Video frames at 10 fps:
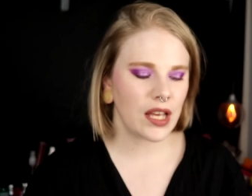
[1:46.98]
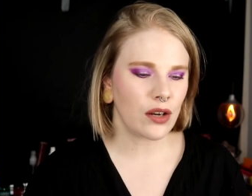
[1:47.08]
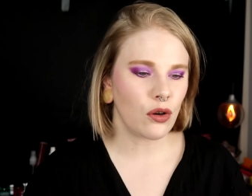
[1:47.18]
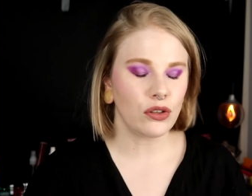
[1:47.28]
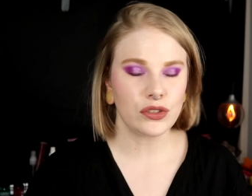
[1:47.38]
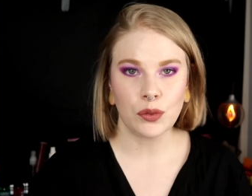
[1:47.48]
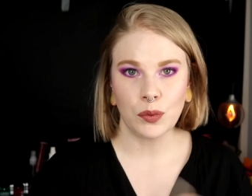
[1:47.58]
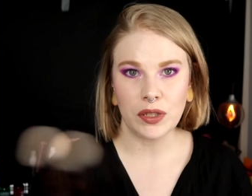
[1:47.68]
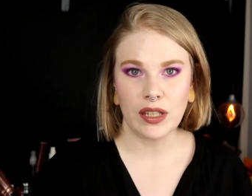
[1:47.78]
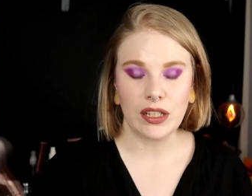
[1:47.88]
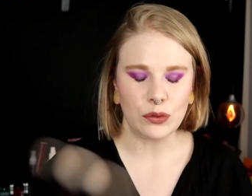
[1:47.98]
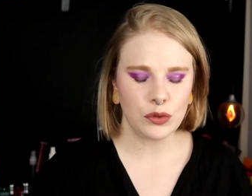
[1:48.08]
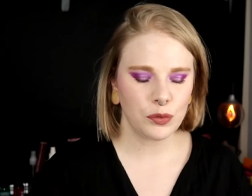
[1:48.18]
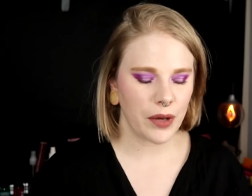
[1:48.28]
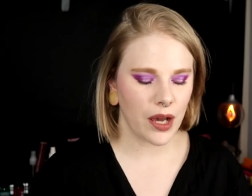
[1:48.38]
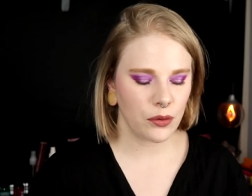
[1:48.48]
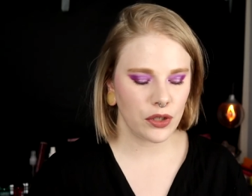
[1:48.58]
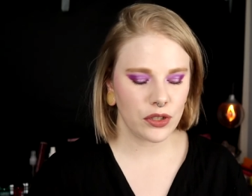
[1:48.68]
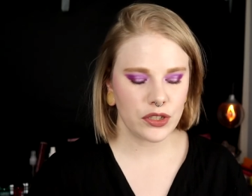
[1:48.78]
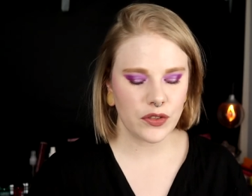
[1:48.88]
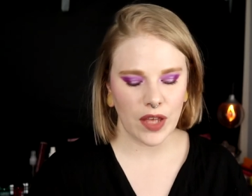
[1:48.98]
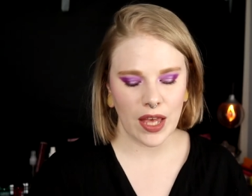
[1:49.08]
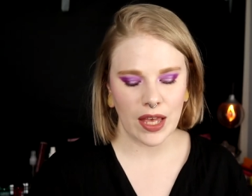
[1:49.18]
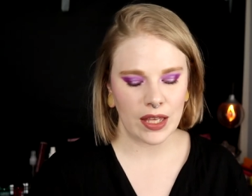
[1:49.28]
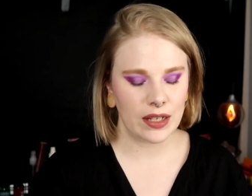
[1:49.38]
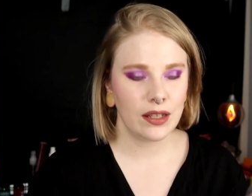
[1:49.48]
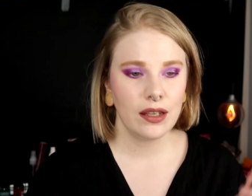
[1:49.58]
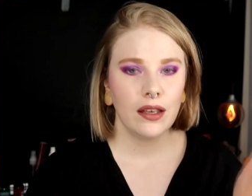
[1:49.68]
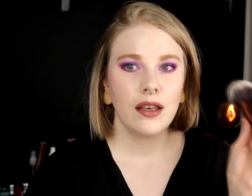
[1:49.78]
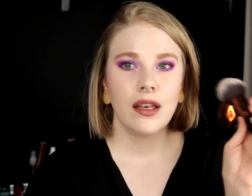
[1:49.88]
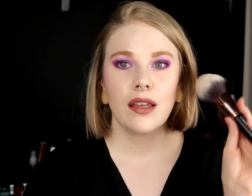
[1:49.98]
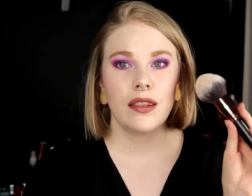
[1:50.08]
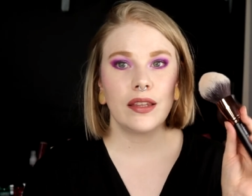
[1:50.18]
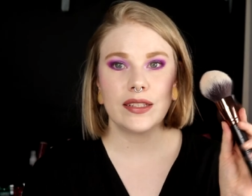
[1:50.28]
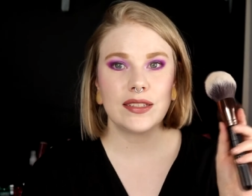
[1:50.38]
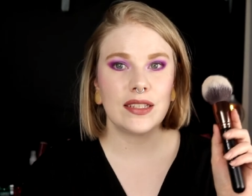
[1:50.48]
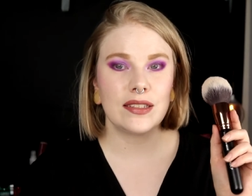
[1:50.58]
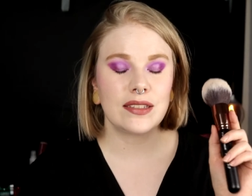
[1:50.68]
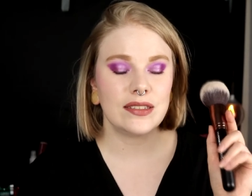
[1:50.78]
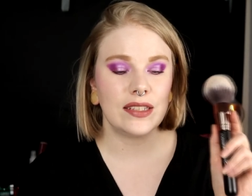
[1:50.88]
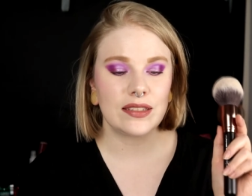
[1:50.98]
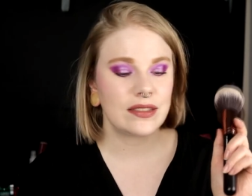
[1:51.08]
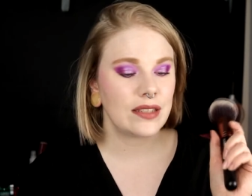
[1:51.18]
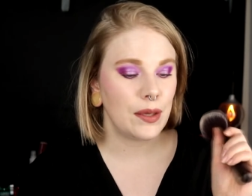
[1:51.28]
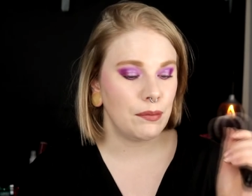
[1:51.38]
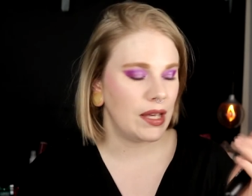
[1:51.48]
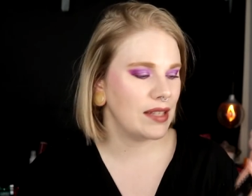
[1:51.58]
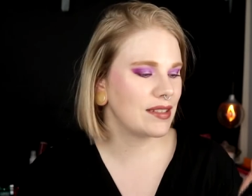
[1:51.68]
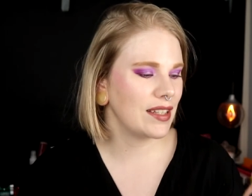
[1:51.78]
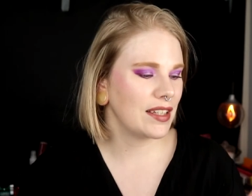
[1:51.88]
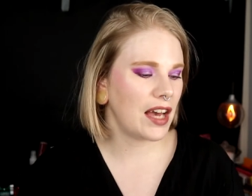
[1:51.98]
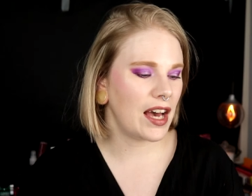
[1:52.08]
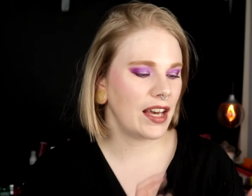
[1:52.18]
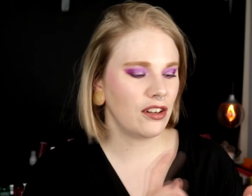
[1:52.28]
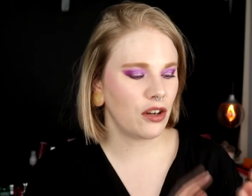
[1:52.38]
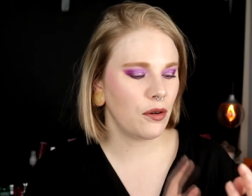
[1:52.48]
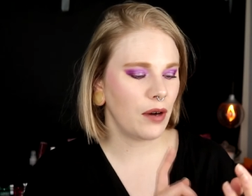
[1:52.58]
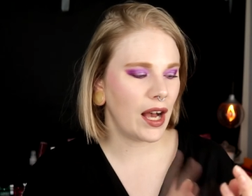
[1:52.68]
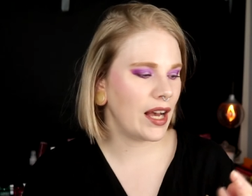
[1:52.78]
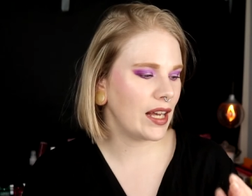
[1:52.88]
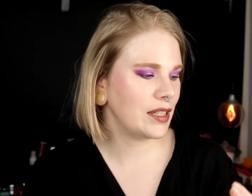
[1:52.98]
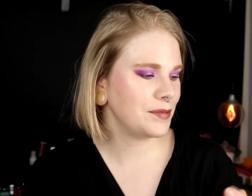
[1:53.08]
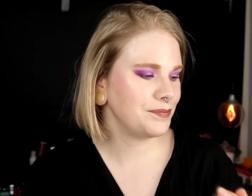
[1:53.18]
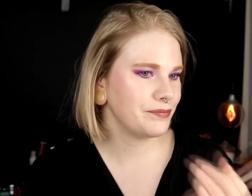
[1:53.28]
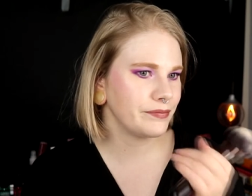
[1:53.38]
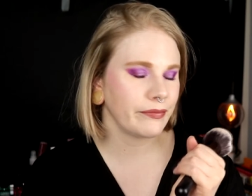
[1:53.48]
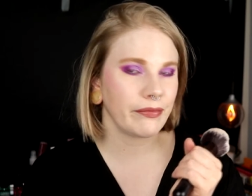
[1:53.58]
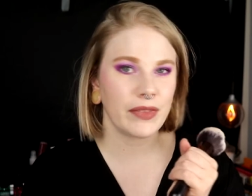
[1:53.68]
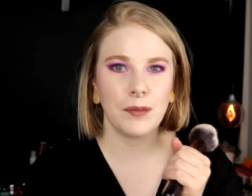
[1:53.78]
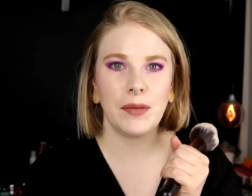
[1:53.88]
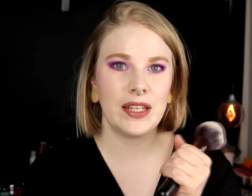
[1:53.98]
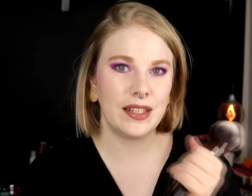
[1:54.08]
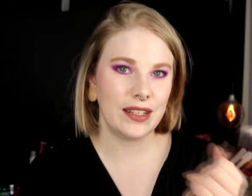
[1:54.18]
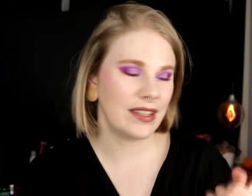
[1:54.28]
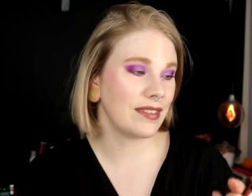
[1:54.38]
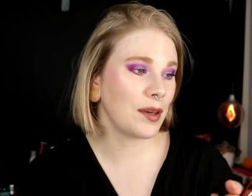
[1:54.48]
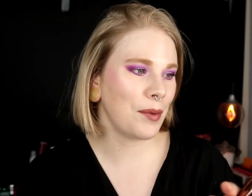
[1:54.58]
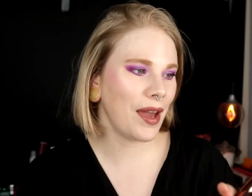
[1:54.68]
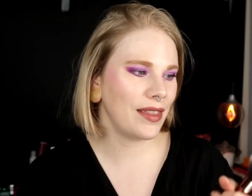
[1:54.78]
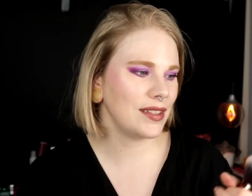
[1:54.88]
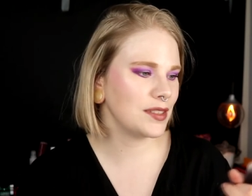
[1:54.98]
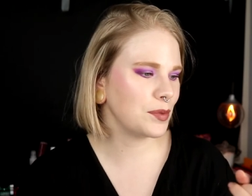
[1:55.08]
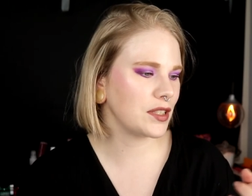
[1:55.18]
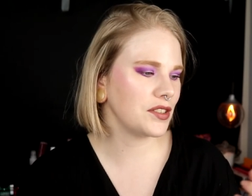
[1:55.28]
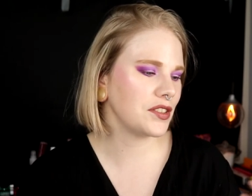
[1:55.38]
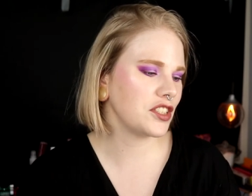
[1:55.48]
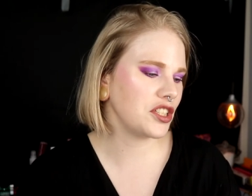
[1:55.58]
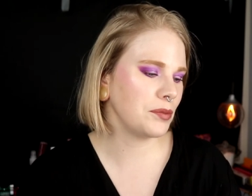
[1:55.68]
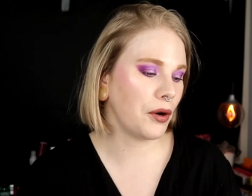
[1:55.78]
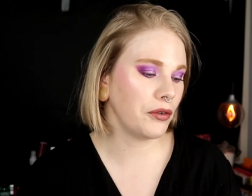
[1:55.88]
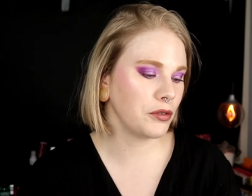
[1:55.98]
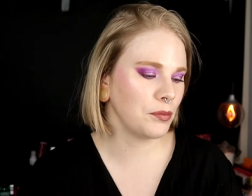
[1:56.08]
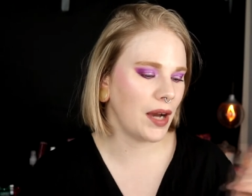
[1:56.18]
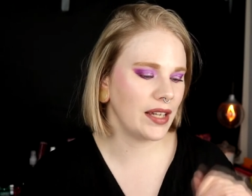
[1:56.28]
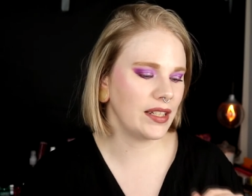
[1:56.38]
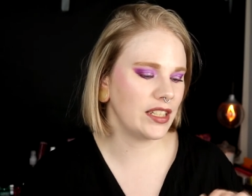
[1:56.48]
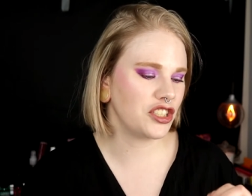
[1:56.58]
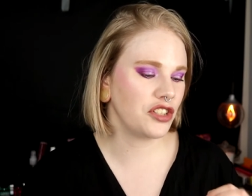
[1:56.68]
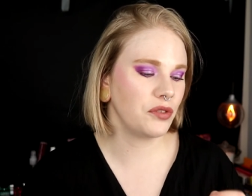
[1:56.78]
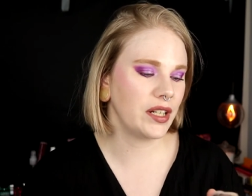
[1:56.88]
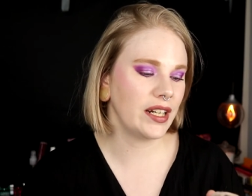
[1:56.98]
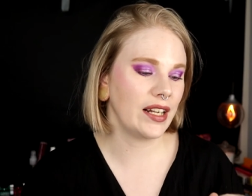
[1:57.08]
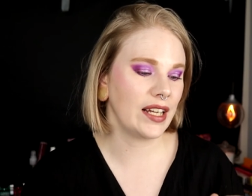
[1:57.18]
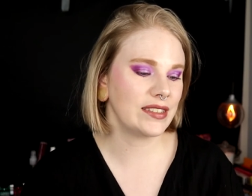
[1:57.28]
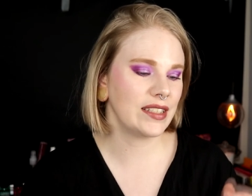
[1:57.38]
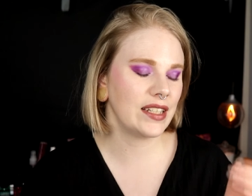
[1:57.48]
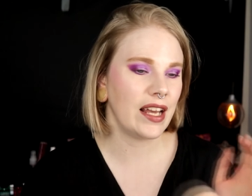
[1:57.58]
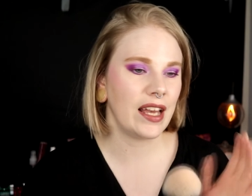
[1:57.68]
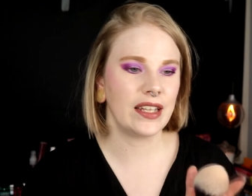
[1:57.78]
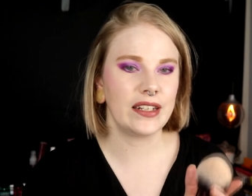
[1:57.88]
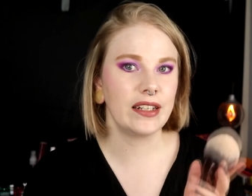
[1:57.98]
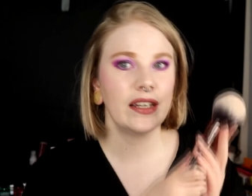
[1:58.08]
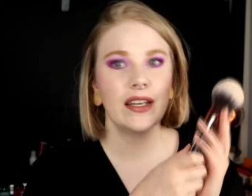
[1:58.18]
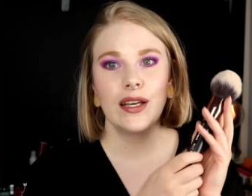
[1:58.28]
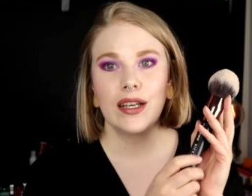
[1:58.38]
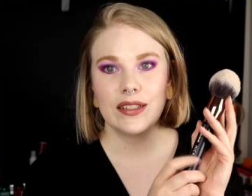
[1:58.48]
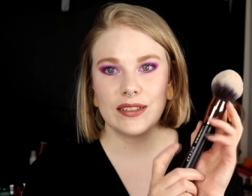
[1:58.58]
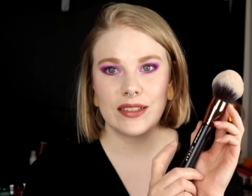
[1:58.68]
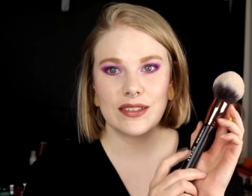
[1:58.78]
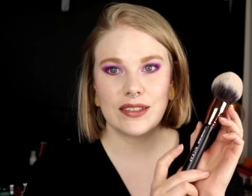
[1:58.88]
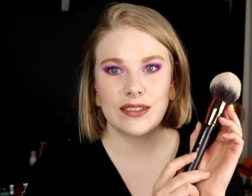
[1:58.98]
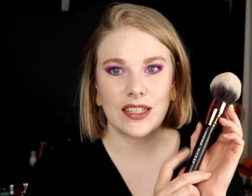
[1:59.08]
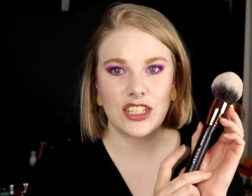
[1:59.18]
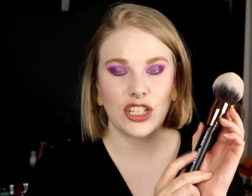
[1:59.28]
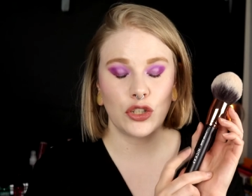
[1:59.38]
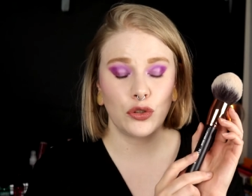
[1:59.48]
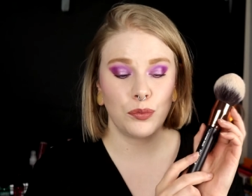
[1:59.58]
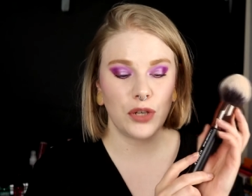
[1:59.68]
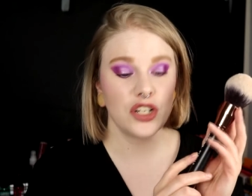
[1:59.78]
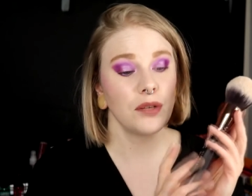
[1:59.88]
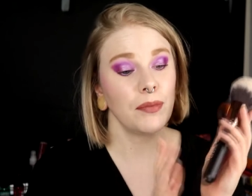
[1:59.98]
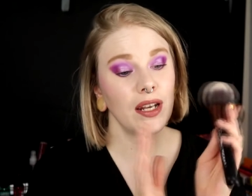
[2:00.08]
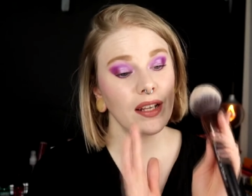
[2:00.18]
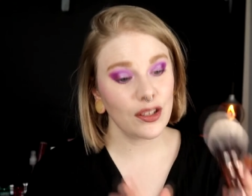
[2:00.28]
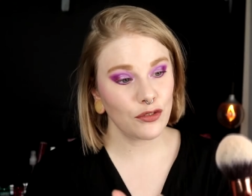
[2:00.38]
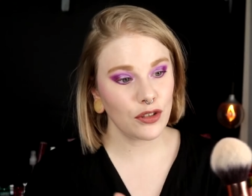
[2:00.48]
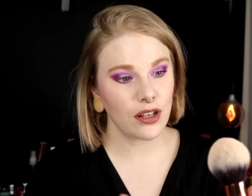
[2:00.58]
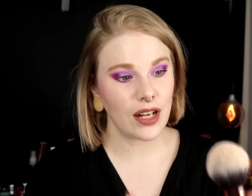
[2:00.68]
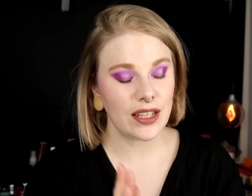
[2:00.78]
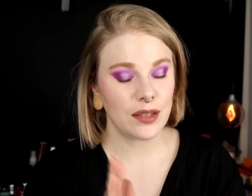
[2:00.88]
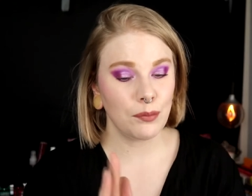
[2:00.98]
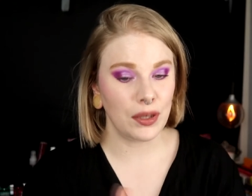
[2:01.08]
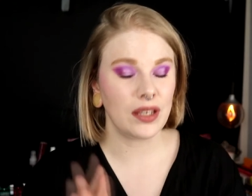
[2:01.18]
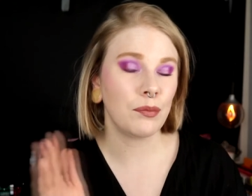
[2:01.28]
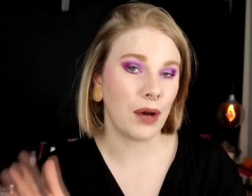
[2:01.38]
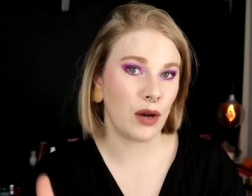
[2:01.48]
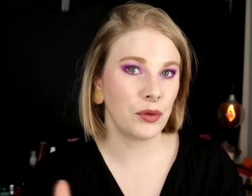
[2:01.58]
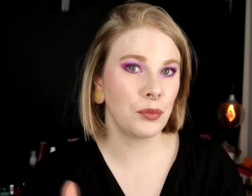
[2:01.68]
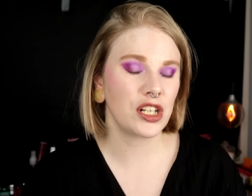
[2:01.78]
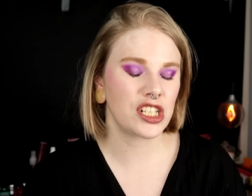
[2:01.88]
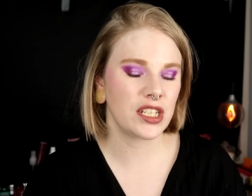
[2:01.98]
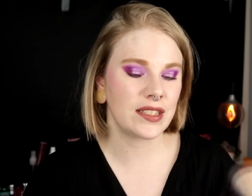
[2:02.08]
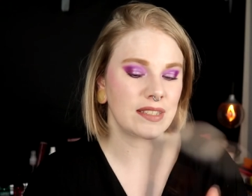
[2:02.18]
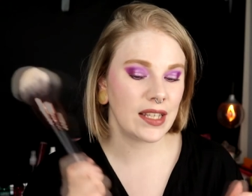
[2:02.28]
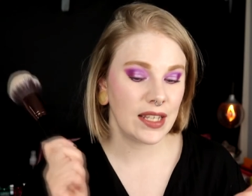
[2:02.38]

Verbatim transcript: and also with loose powders and this is just amazing. I know I made Jessica buy this because she borrowed mine and she really liked it and this is such a good brush. But if you don't like big powder brushes,